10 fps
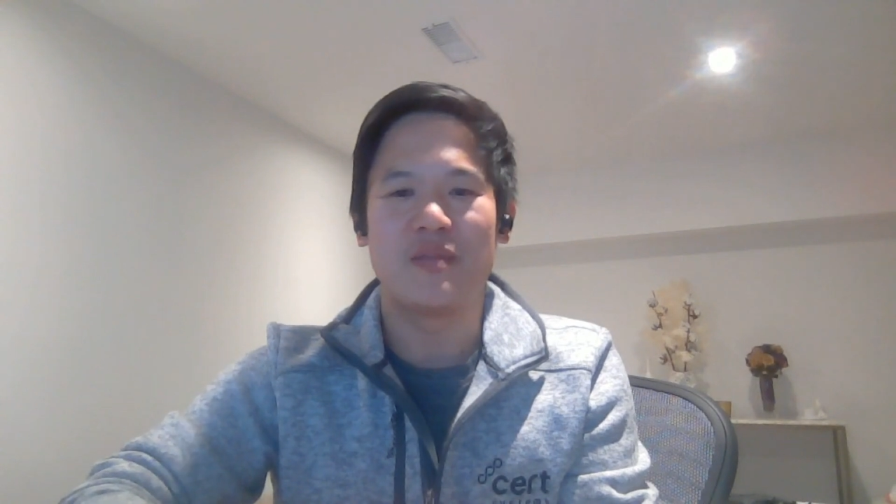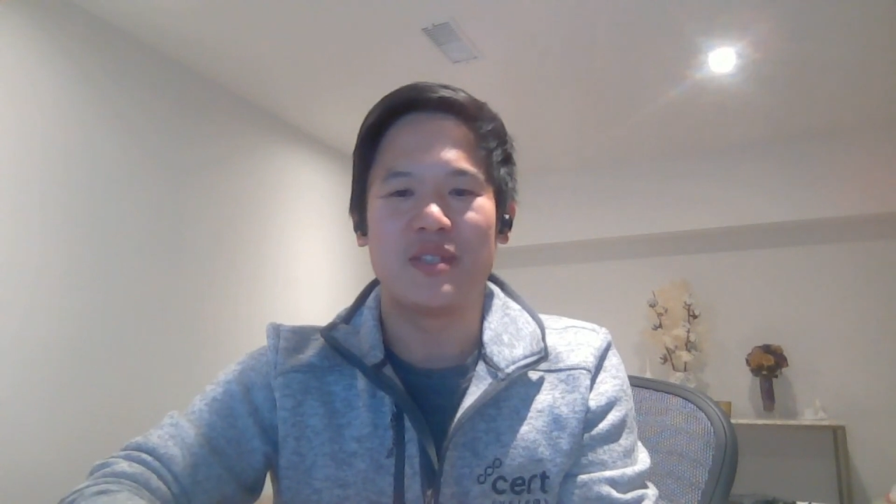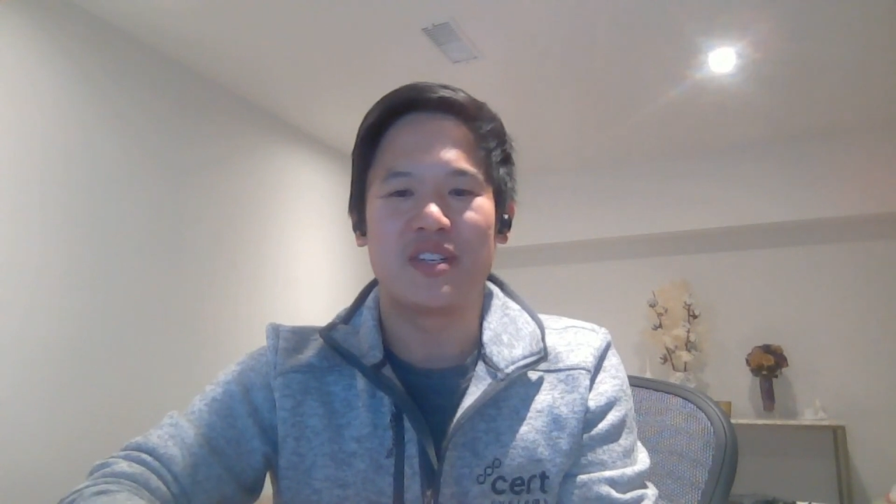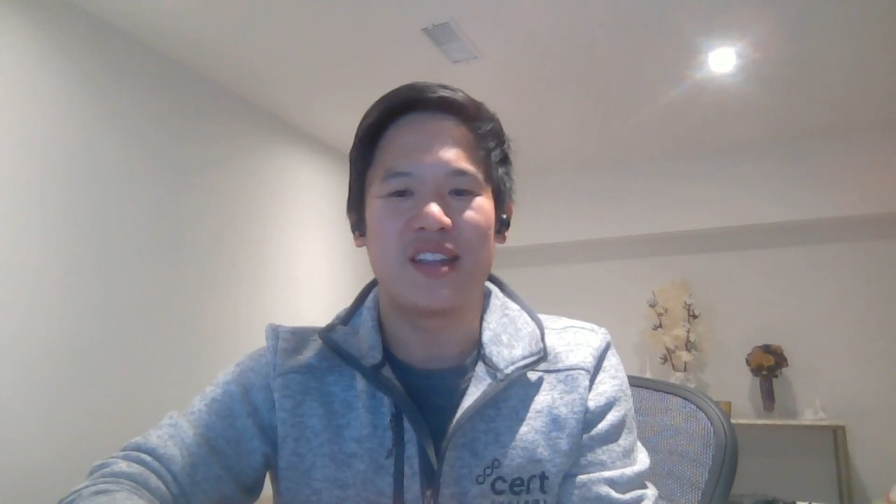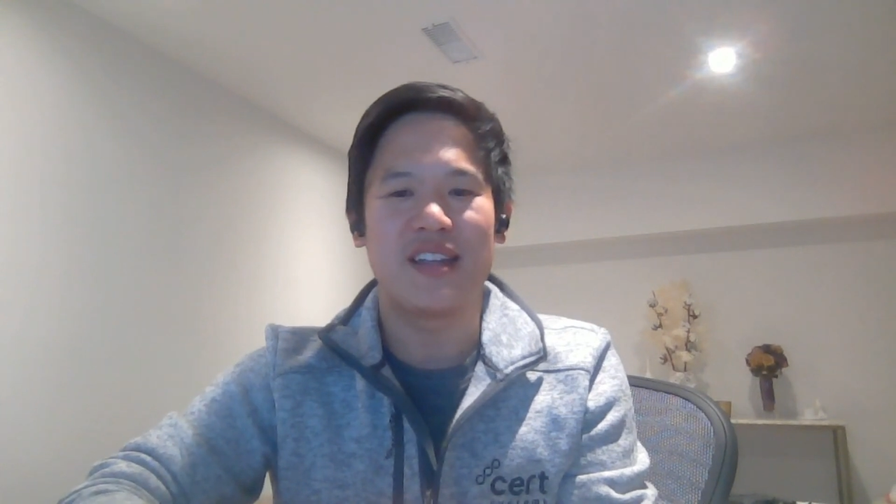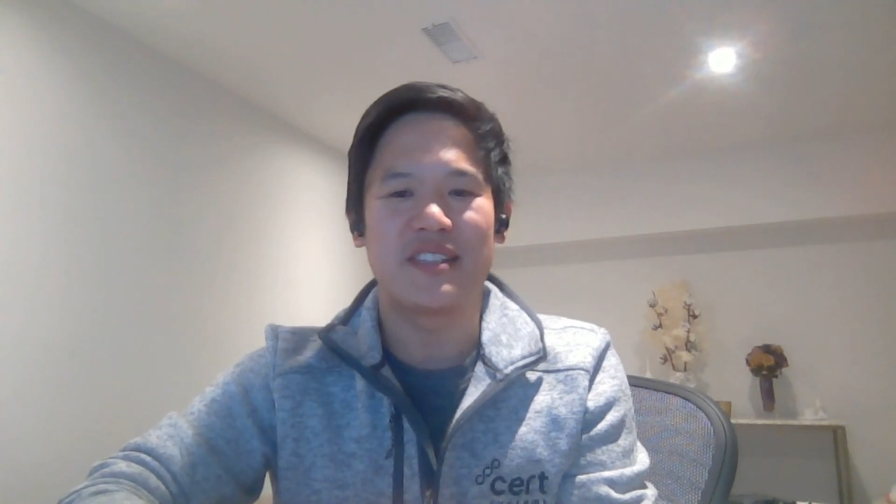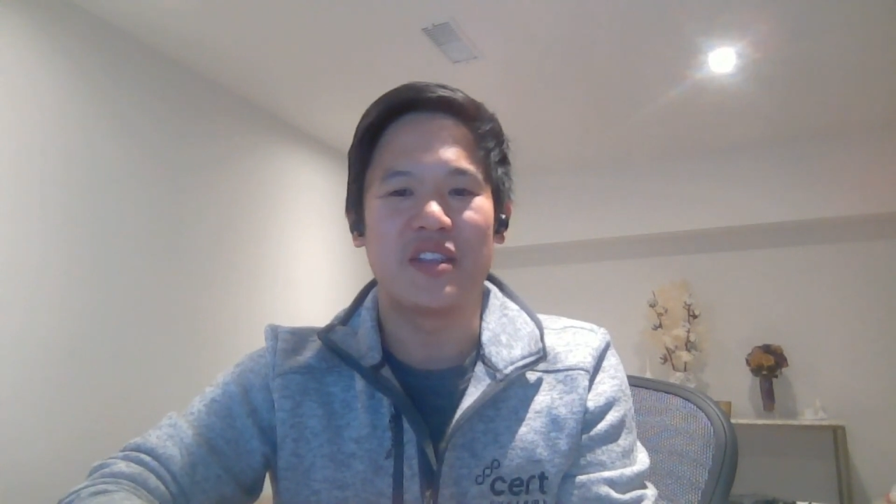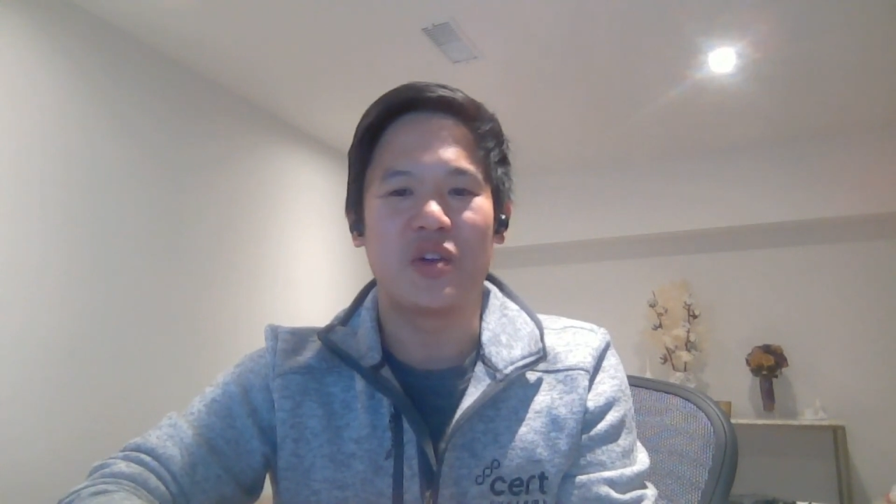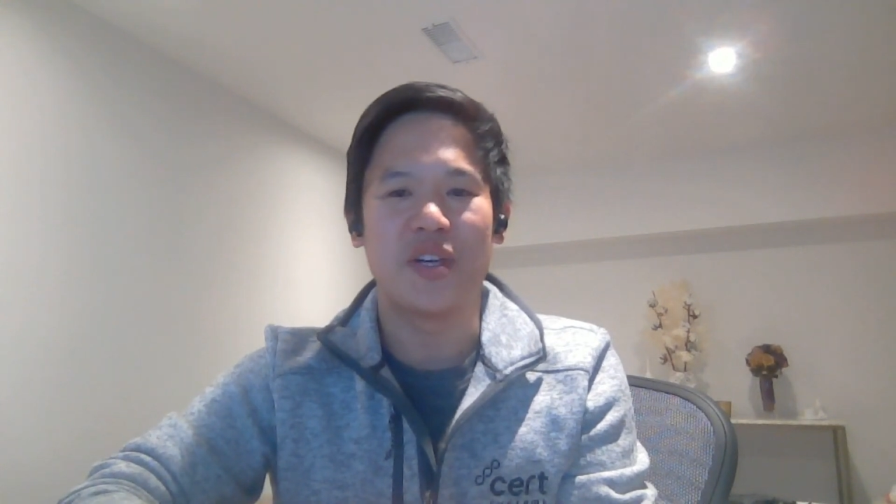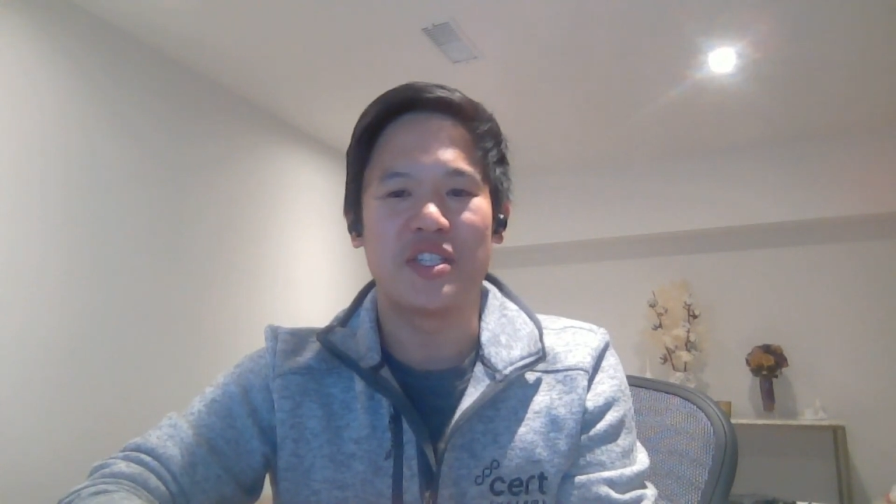we started
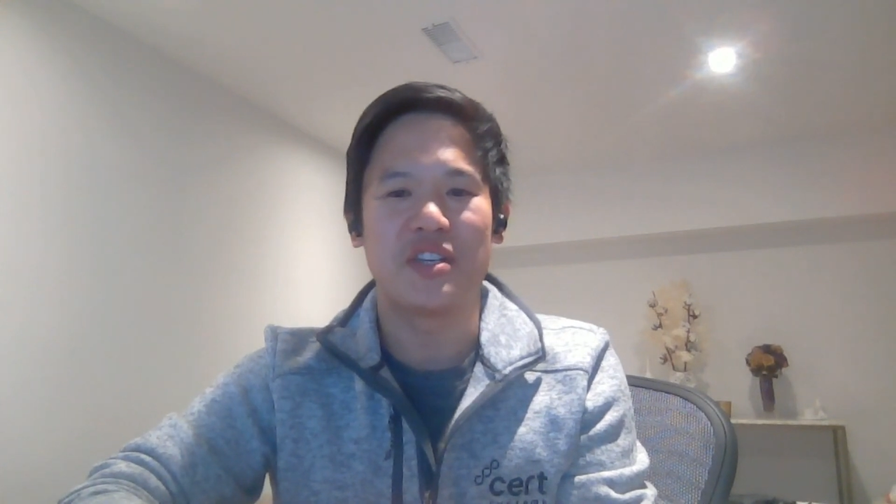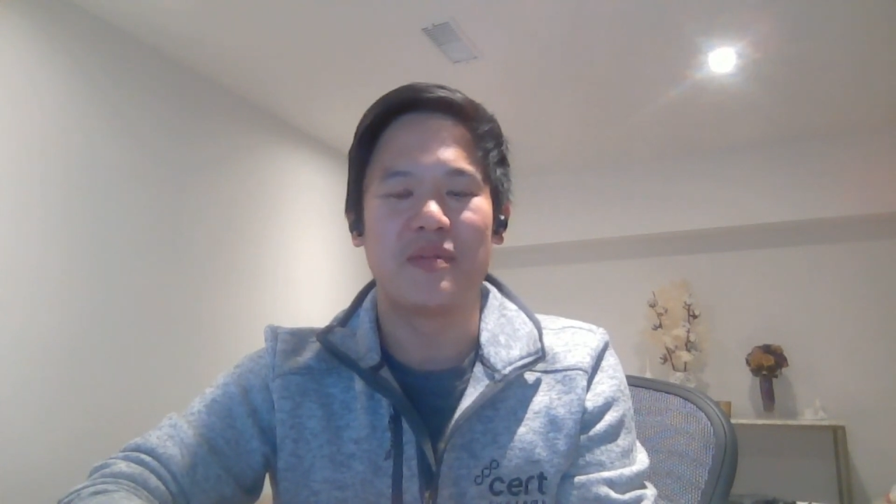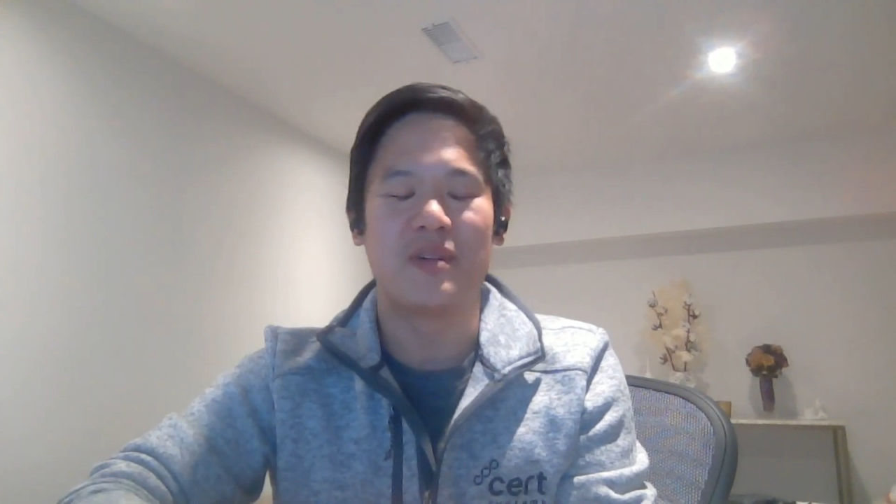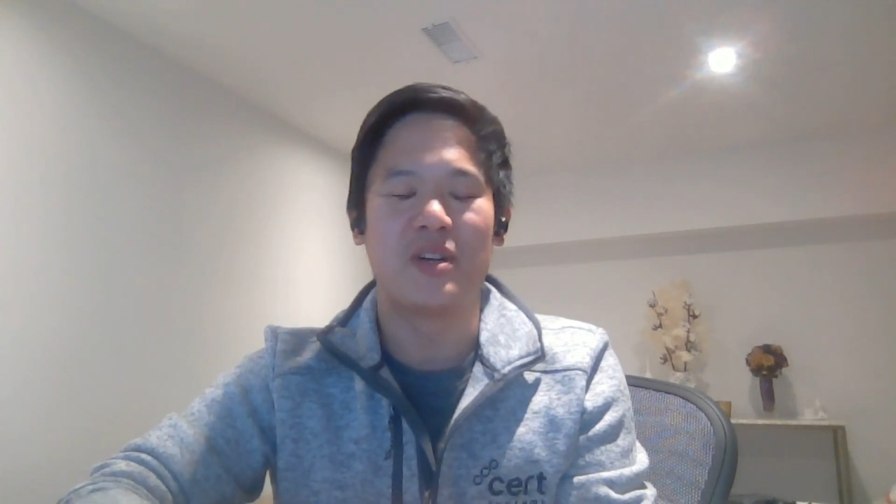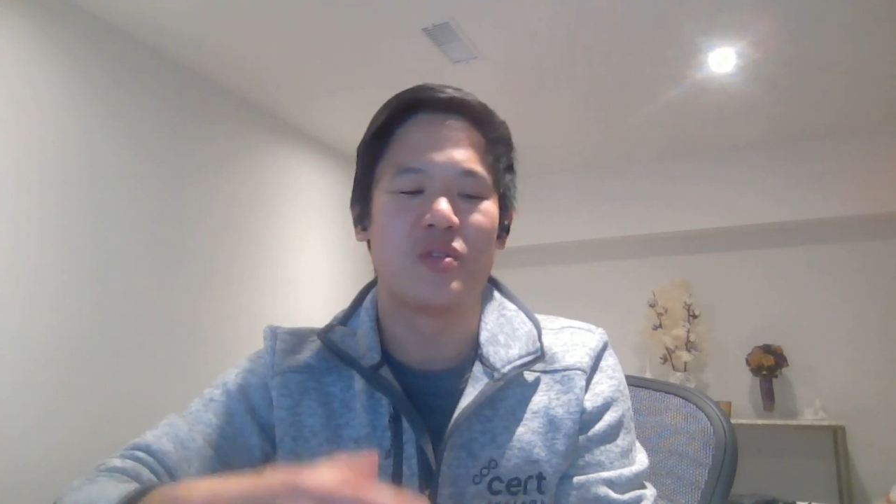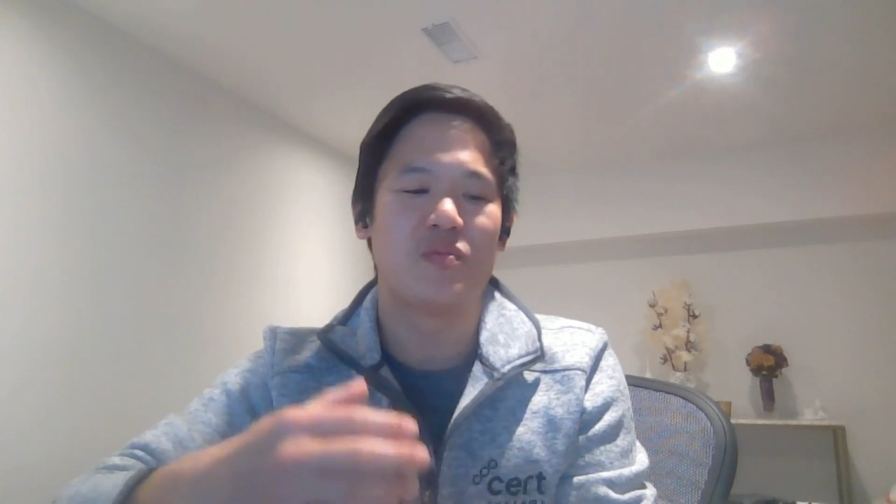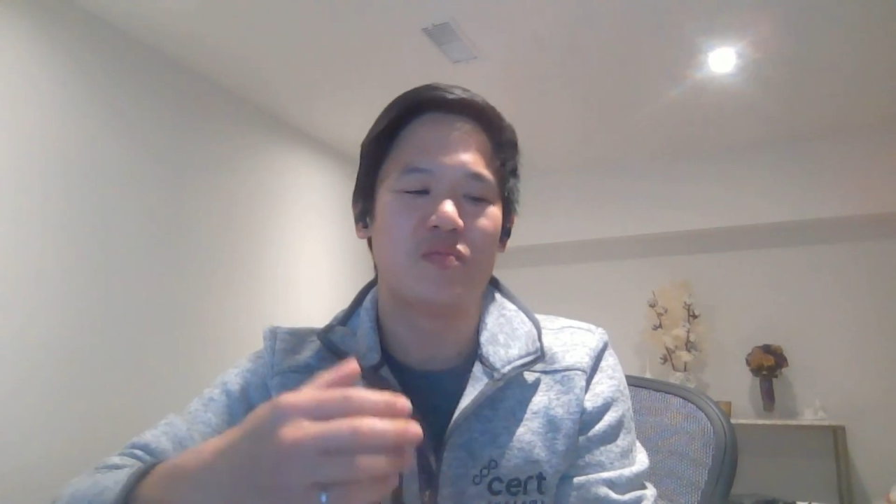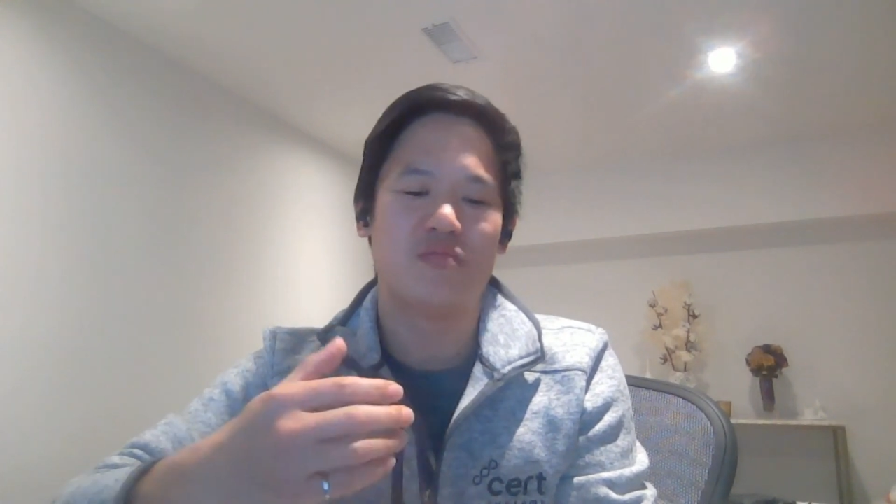asking the question about